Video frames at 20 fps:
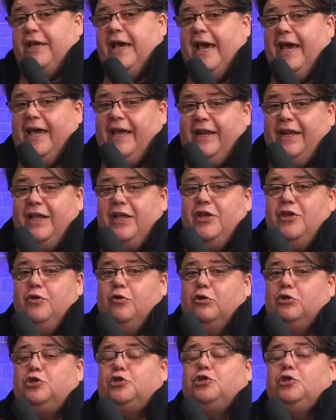Getting
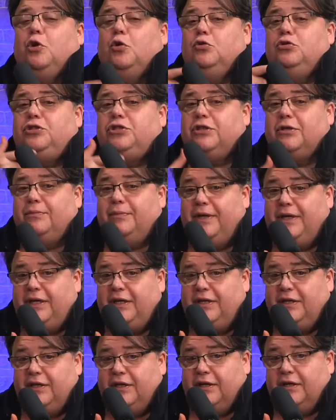your social
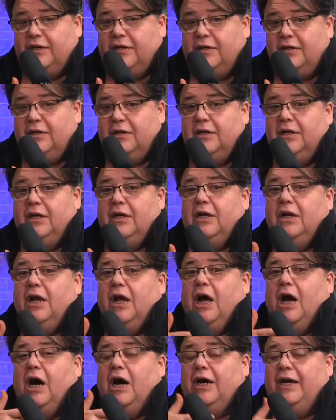media
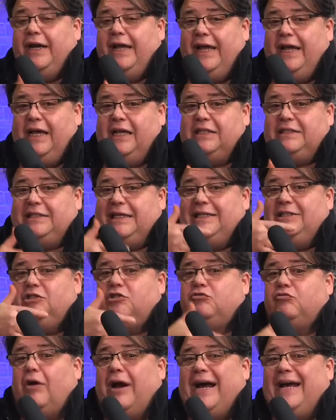on ads and
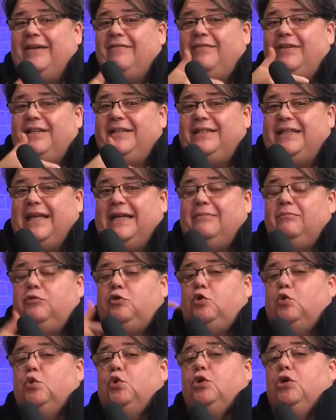driving them
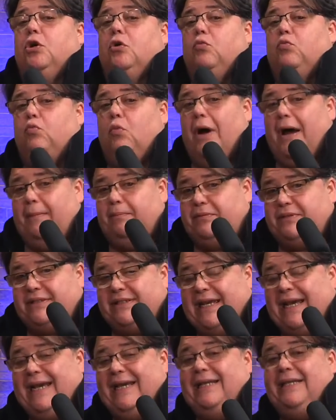to your
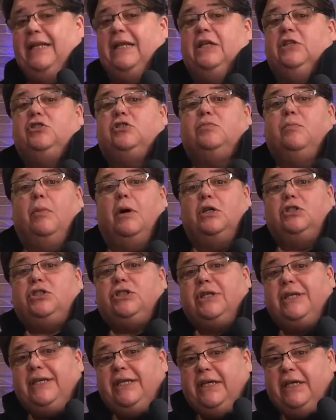website, it's
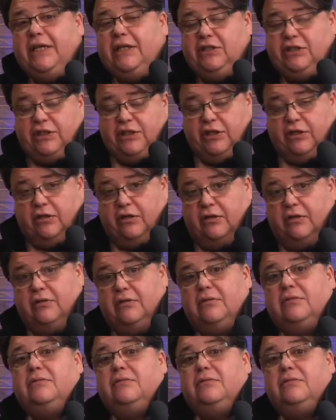much easier.